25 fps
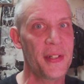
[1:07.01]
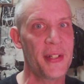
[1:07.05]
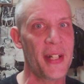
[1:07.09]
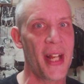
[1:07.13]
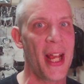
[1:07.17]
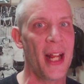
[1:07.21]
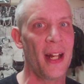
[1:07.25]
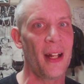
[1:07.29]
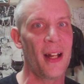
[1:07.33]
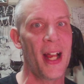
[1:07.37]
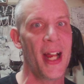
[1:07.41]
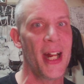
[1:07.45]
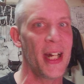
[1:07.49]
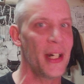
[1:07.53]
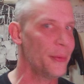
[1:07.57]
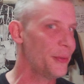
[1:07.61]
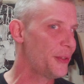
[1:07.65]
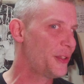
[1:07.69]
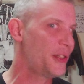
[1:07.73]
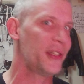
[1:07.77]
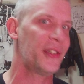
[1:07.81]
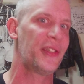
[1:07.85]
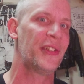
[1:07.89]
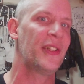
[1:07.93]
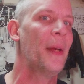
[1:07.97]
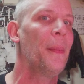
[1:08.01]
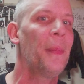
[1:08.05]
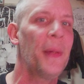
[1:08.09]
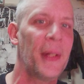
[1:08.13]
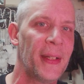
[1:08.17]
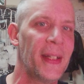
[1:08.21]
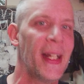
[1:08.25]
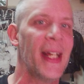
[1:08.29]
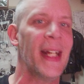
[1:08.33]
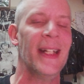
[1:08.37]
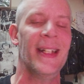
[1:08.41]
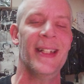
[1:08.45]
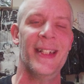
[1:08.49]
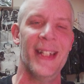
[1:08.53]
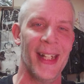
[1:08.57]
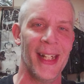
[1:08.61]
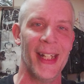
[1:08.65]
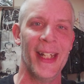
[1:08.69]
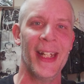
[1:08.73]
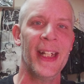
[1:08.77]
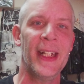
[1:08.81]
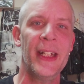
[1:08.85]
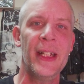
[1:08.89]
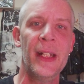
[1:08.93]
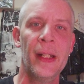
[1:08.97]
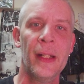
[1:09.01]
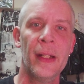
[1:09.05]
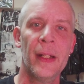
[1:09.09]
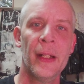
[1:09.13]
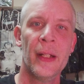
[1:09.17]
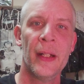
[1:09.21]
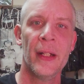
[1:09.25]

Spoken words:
satellite. It was just something they did.